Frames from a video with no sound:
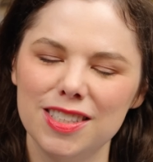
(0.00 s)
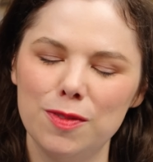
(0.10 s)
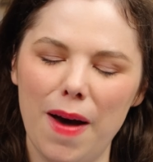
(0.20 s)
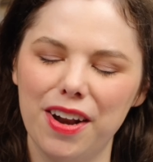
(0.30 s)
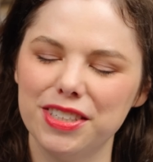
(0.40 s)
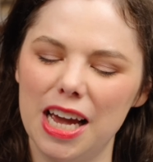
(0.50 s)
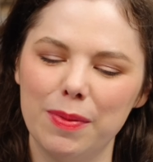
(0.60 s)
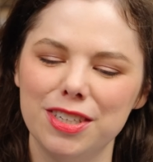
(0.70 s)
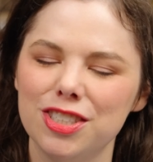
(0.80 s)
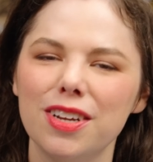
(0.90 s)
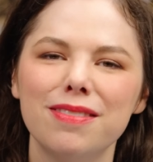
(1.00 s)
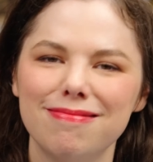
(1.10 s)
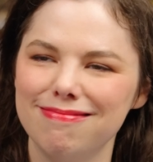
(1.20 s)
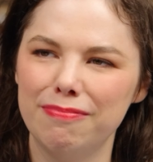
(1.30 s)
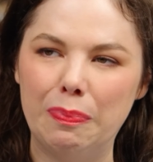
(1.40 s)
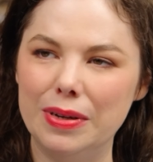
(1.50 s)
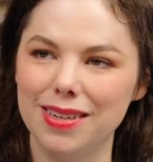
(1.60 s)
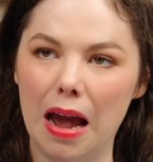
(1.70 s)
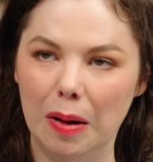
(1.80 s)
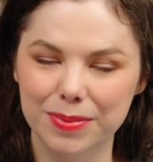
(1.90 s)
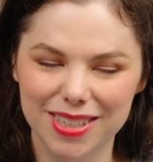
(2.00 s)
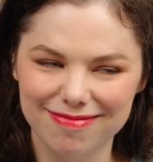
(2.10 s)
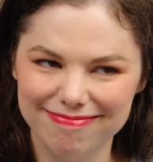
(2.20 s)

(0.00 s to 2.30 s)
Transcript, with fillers: Spinal damage, be damned.